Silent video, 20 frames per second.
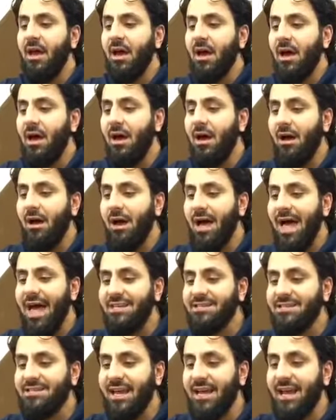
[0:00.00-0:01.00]
her
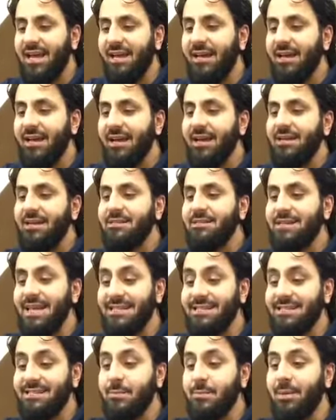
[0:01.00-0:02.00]
essay,
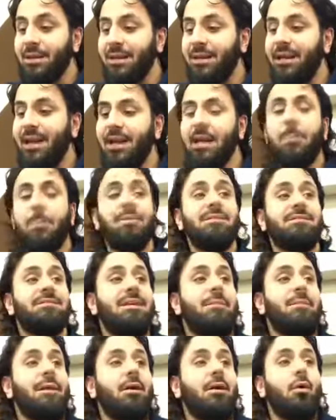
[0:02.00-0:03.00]
Testimony and
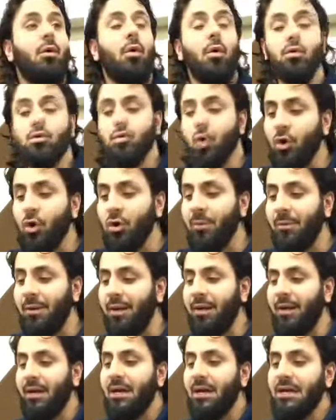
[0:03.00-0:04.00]
Epistemic
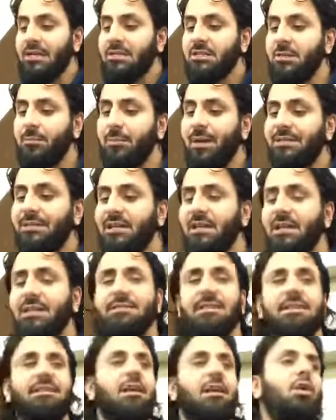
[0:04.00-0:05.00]
Autonomy. She basically
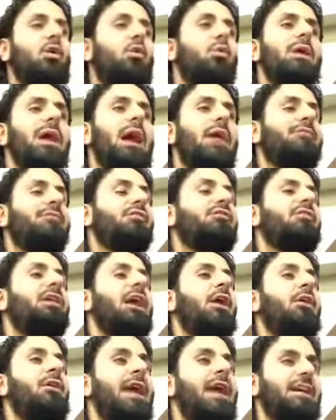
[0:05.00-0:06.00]
said that, look, we have to rely
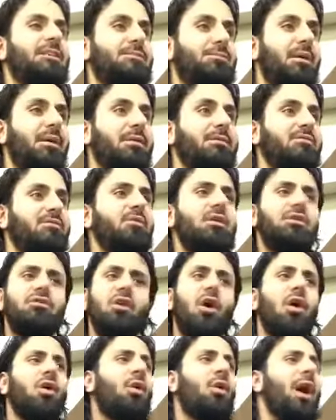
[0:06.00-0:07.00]
on experts. We
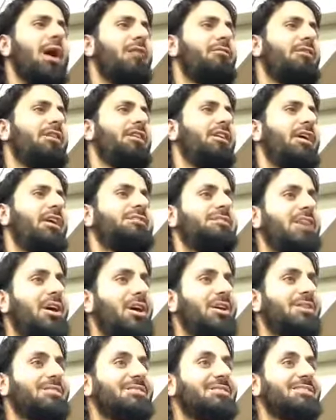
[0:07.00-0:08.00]
don't know everything
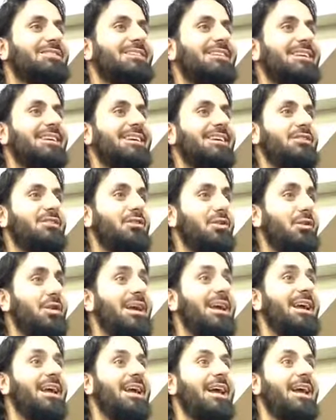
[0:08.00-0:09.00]
ourselves, do
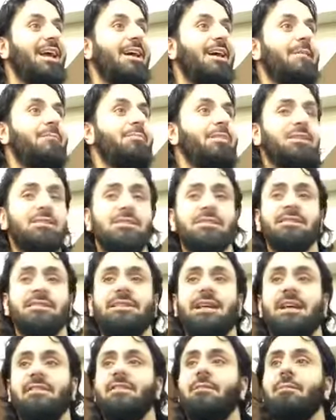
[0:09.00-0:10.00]
we? She says,
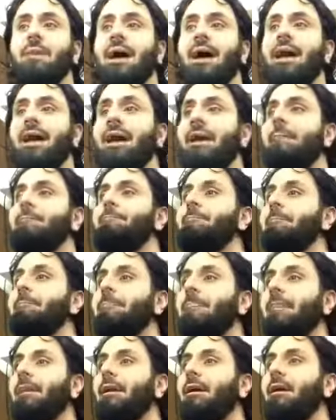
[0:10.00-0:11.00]
given my
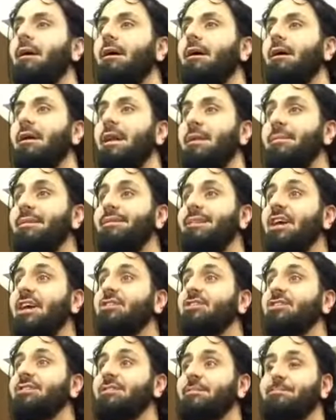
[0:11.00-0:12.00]

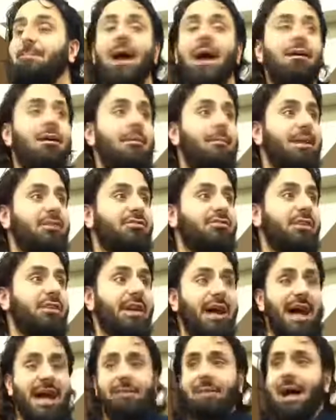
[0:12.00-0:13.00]
limitations as
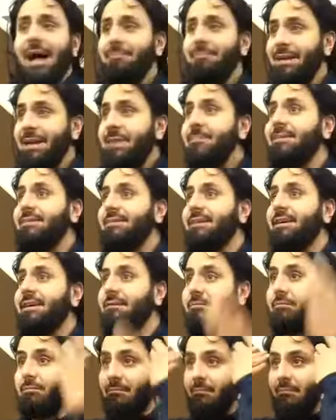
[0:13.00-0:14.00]
parametric, I'm
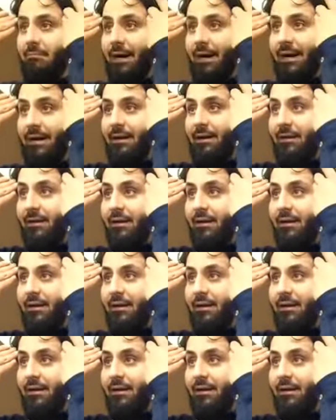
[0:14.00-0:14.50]
limited, my